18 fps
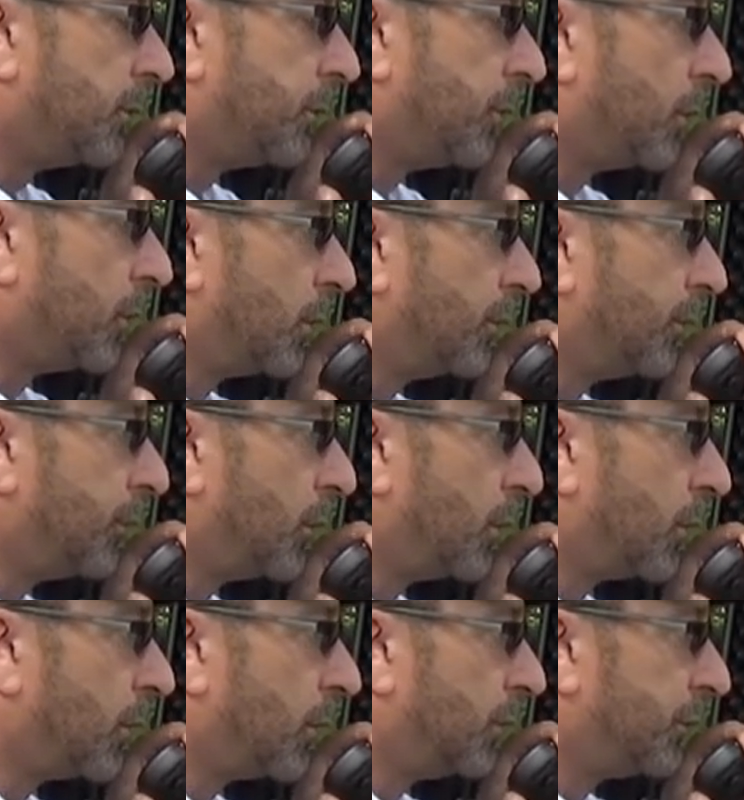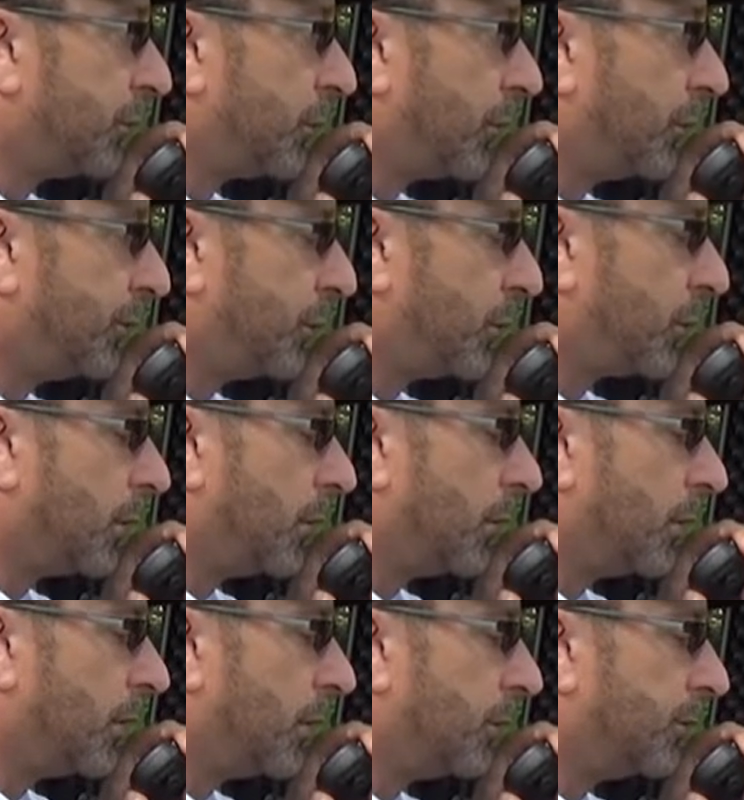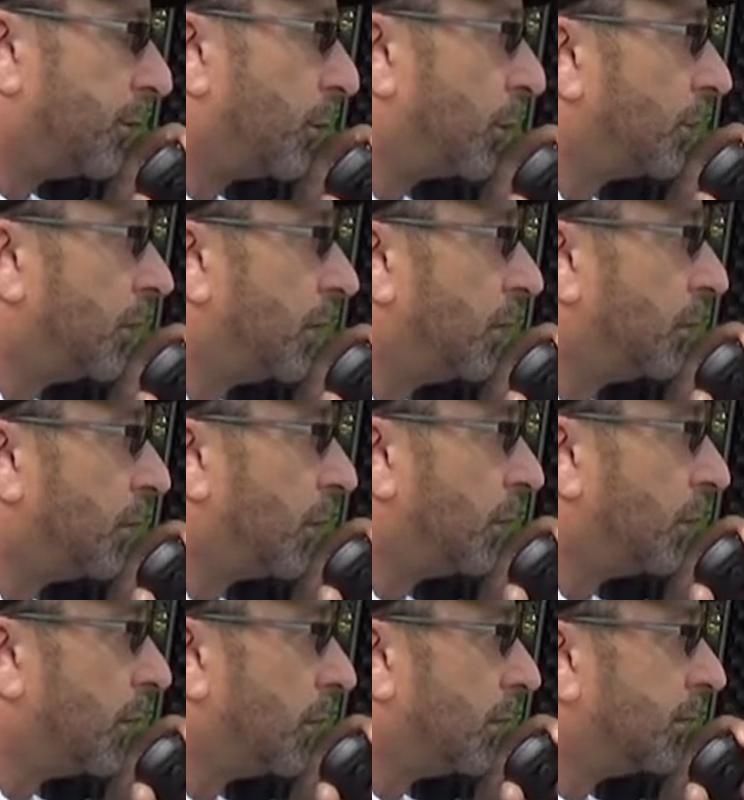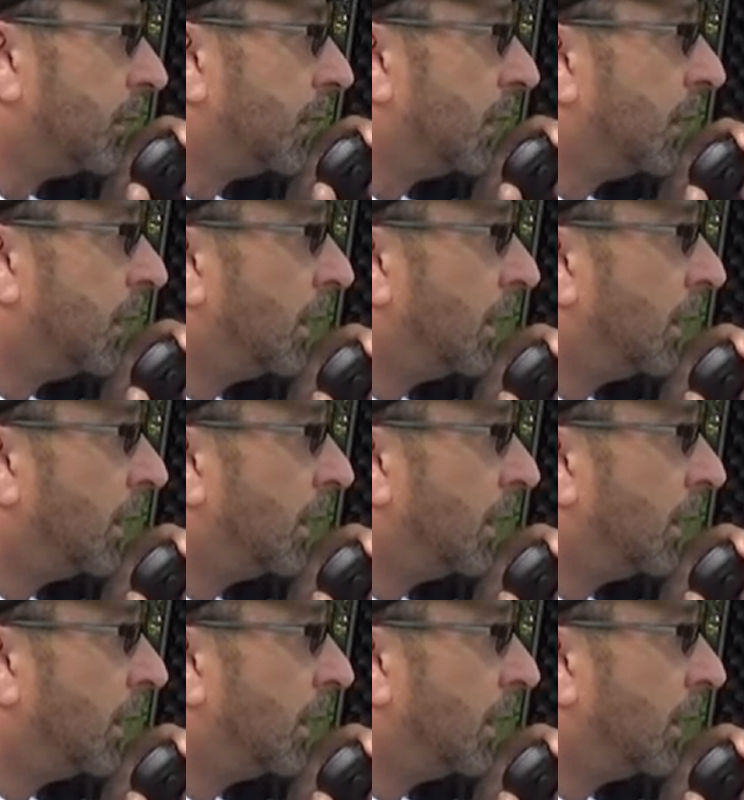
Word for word: you 4 and 4, 44 and uh, 1421 over.